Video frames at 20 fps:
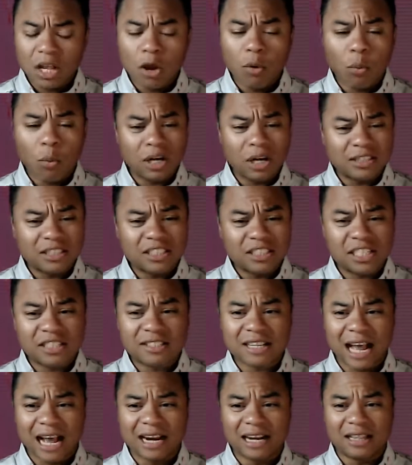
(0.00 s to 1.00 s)
I wanted to
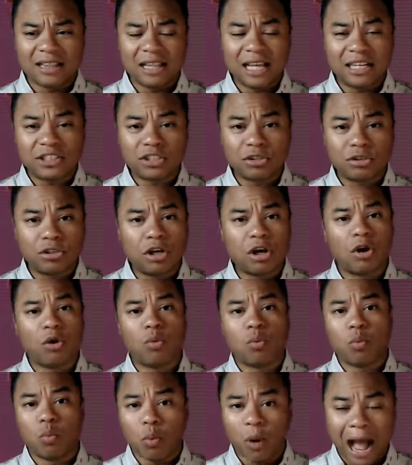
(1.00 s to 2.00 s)
just kind of let you
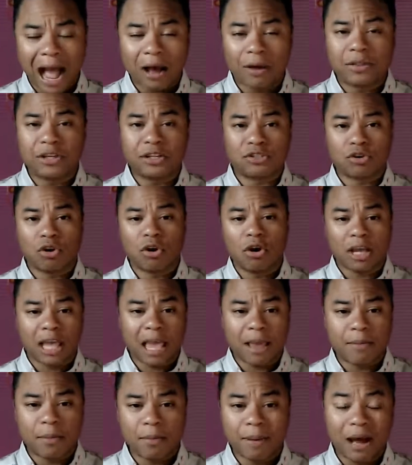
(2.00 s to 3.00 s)
know how this all
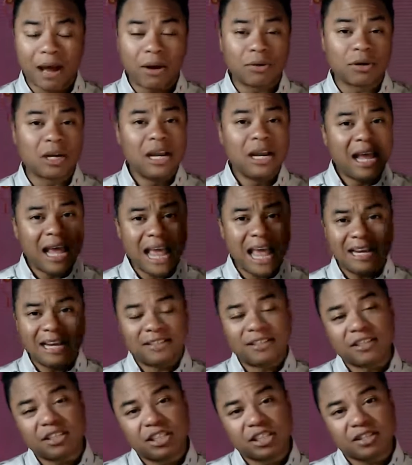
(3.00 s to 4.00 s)
came about, and
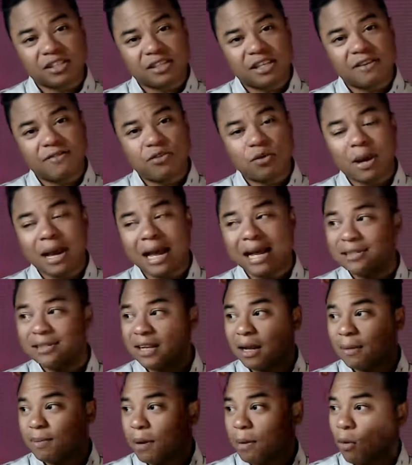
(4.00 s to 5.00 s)
to just give you a heads
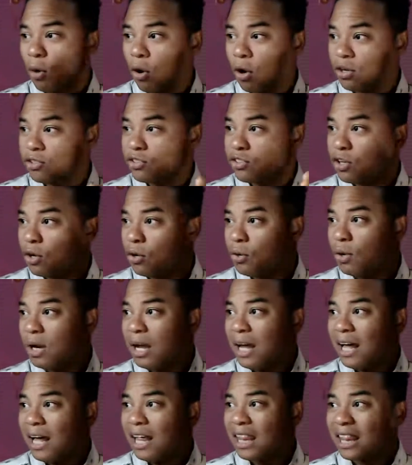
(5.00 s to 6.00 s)
up, I'm
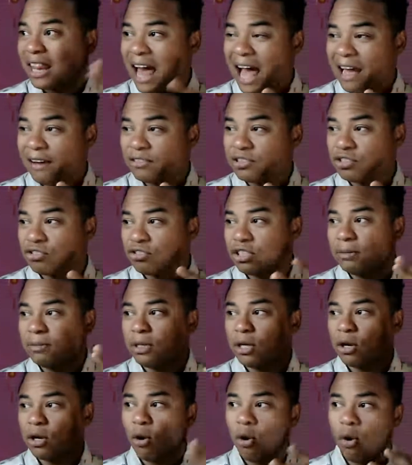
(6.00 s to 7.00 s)
also live
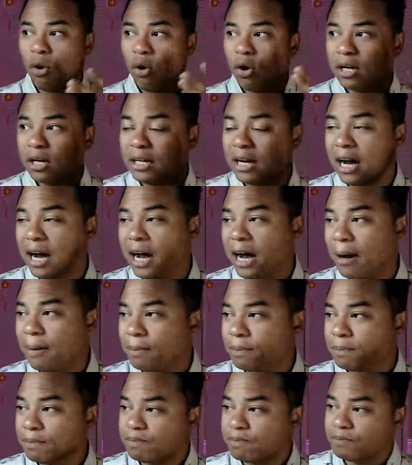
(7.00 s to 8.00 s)
streaming on
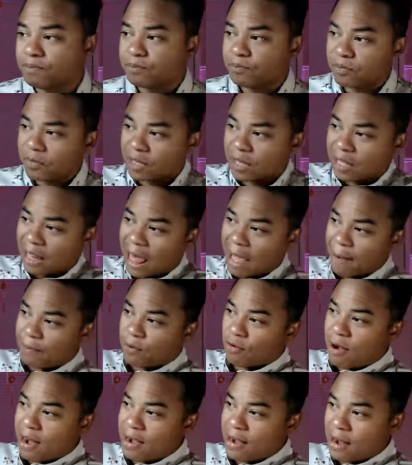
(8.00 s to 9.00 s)
Clapper
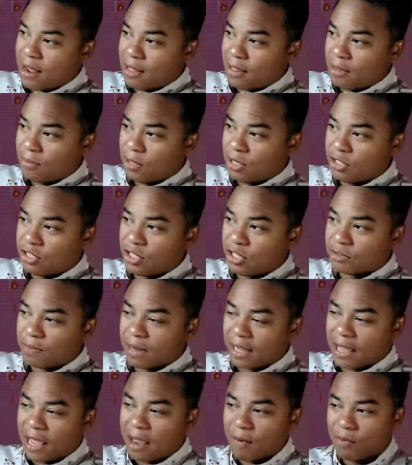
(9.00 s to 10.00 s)
right now. Let me adjust
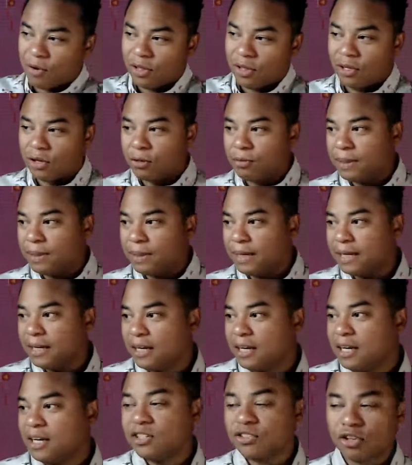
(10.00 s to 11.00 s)
my camera a little bit.
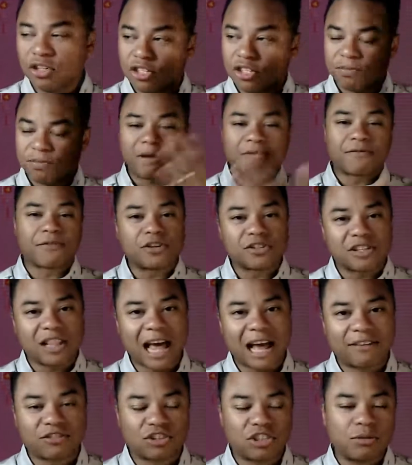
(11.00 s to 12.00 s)
So this is my first
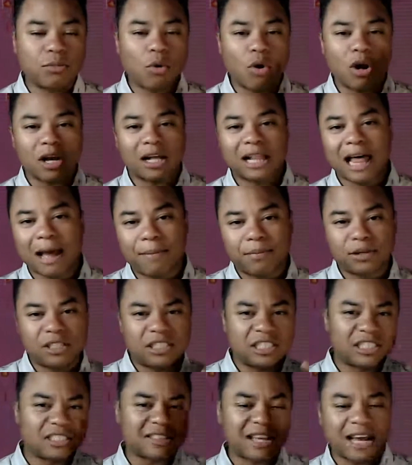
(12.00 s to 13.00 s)
live stream on Clapper to
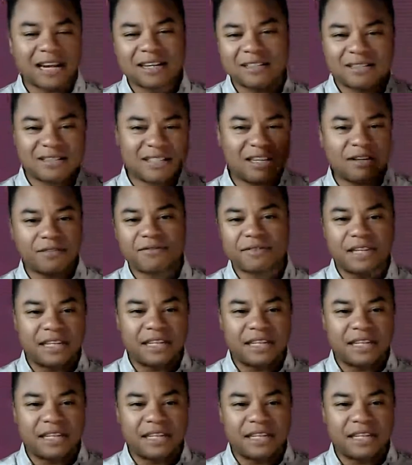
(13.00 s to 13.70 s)
just kind of see